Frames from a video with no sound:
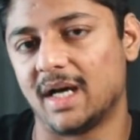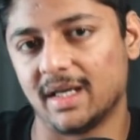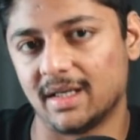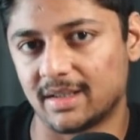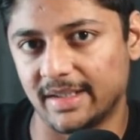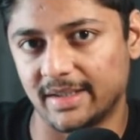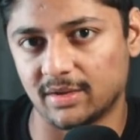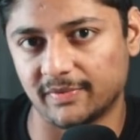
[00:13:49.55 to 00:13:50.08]

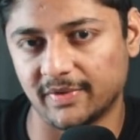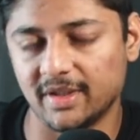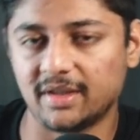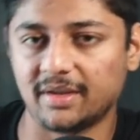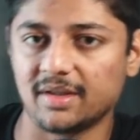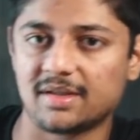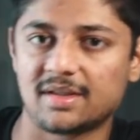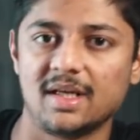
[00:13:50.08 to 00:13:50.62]
higher rate of
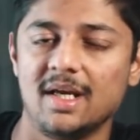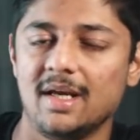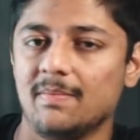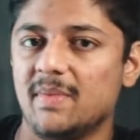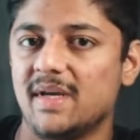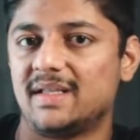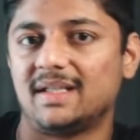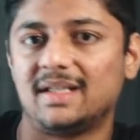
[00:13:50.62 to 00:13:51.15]
interest.
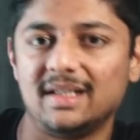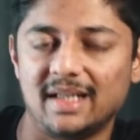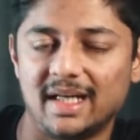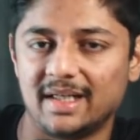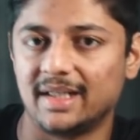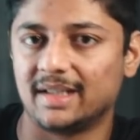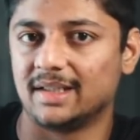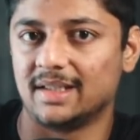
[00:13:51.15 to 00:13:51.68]
Basically
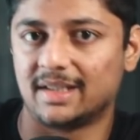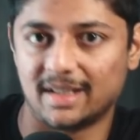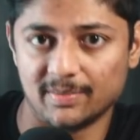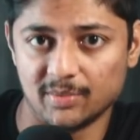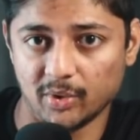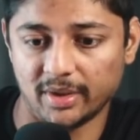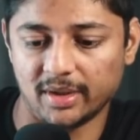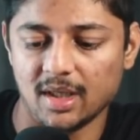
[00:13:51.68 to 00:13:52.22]
lending they'll
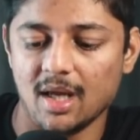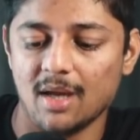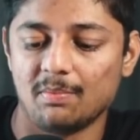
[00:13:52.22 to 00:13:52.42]
keep doing.